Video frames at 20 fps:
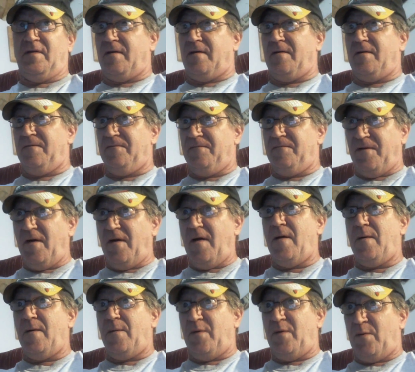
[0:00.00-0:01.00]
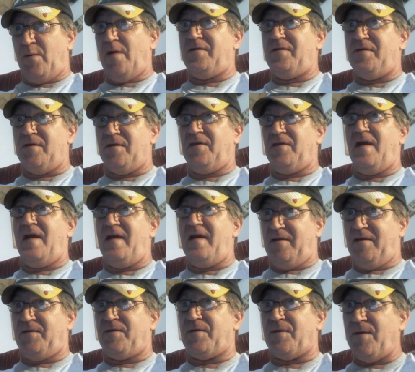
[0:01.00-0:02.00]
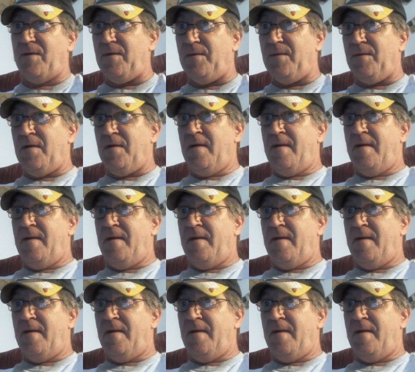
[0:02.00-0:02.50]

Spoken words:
confer with what you're saying is true.